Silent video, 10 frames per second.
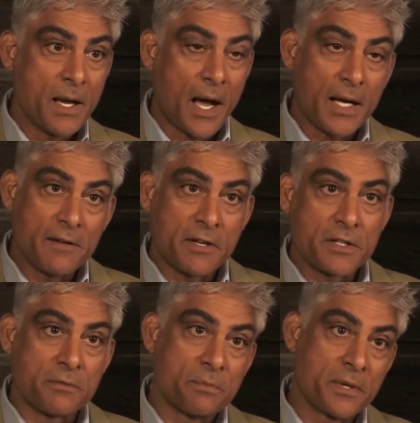I lived
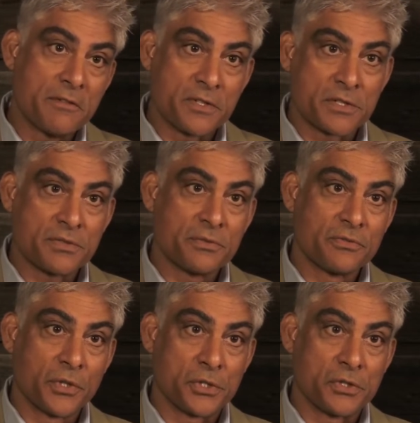under the previous
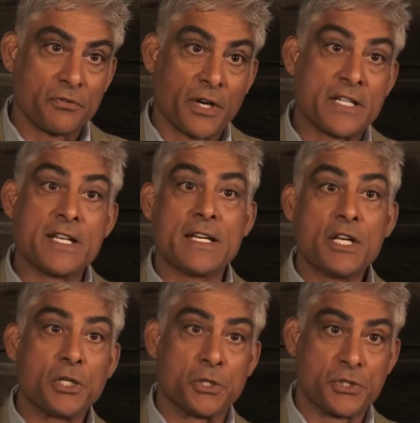version for 18
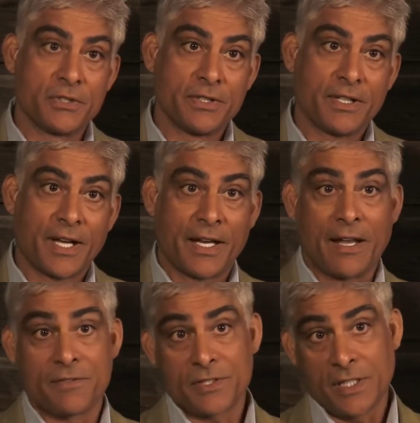years, and
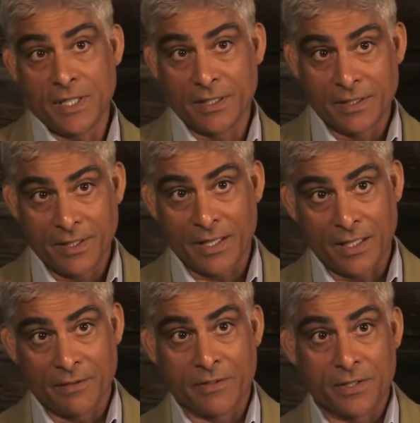I've seen and
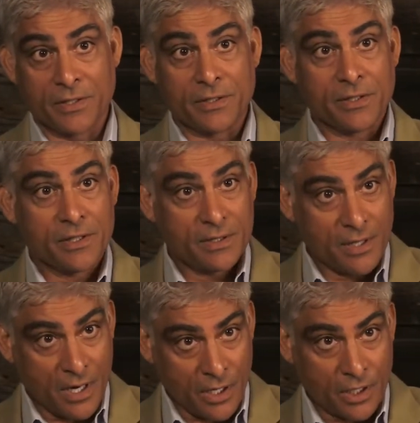lived under
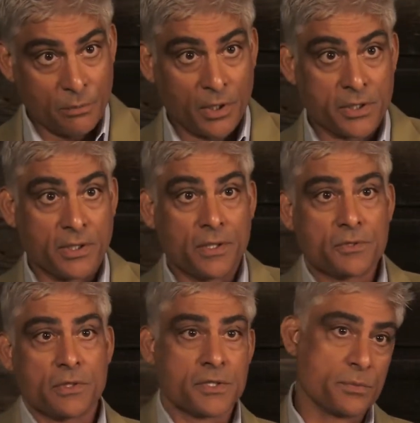our
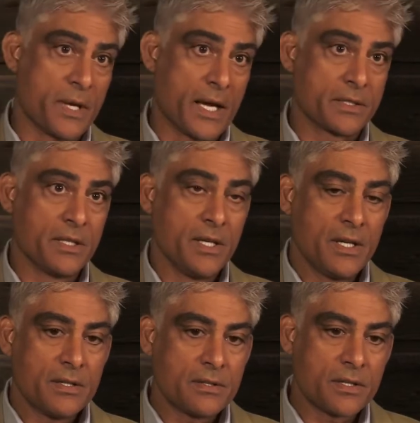Multiculturalism Act.
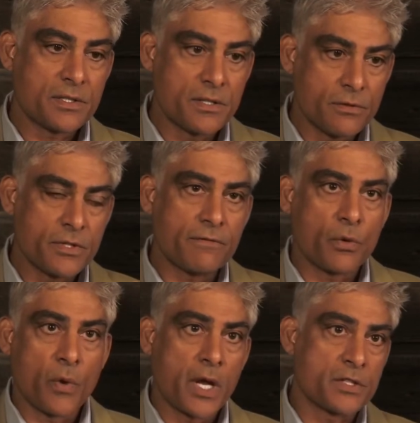There's two
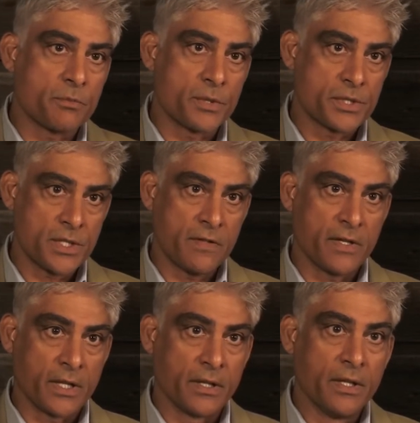different ways of
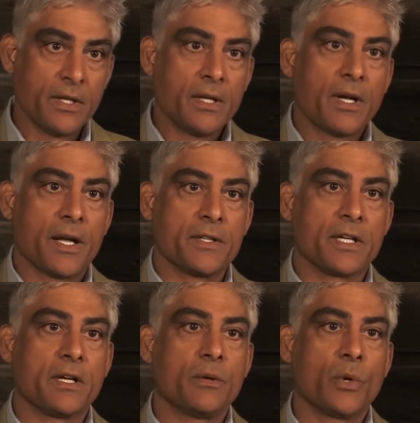perceiving, I
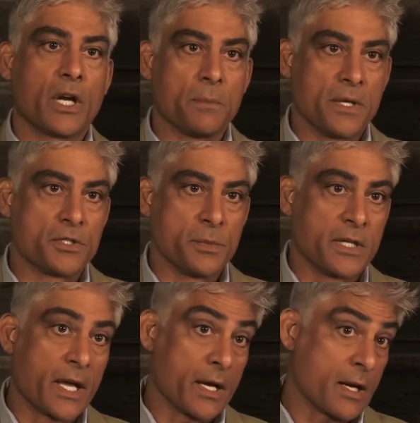think, what it means to be
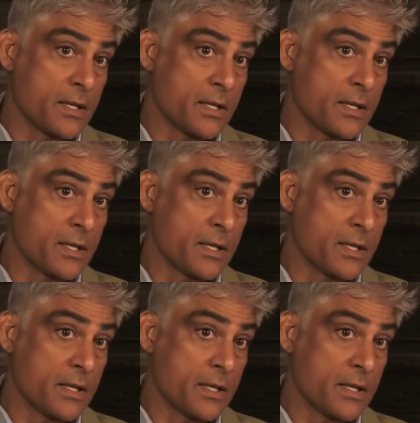Canadian.